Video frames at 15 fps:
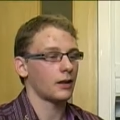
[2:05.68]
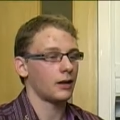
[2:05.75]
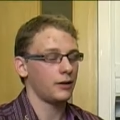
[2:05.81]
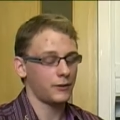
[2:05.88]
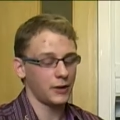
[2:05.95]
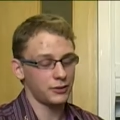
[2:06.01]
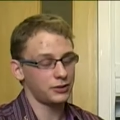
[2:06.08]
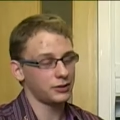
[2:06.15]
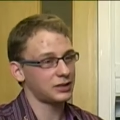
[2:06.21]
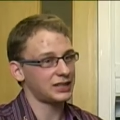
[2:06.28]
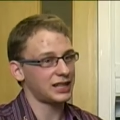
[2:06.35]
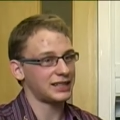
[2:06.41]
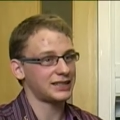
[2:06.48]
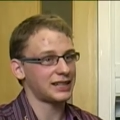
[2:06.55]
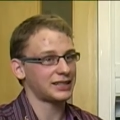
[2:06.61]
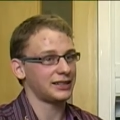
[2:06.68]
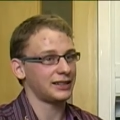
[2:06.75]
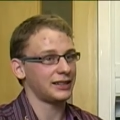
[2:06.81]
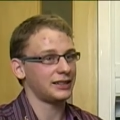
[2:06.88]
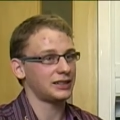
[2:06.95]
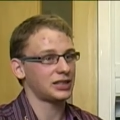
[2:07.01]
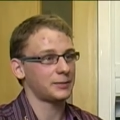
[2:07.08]
If I was to send a
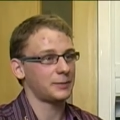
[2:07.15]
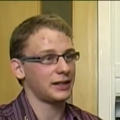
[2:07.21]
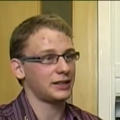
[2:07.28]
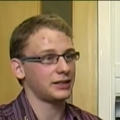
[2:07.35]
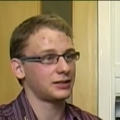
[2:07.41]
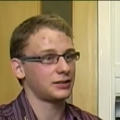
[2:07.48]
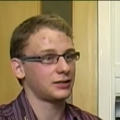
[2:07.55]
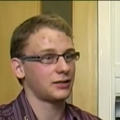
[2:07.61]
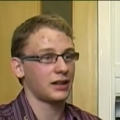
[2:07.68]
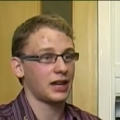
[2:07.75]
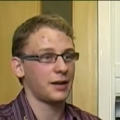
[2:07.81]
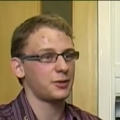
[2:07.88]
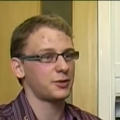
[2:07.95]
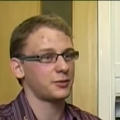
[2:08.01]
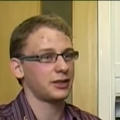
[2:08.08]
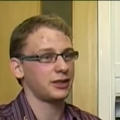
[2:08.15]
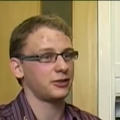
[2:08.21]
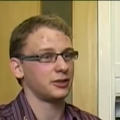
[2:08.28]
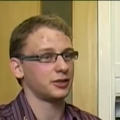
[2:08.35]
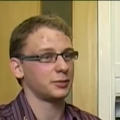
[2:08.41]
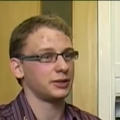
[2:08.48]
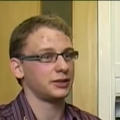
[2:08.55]
satellite into space, how much would that
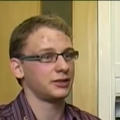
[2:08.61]
cost me?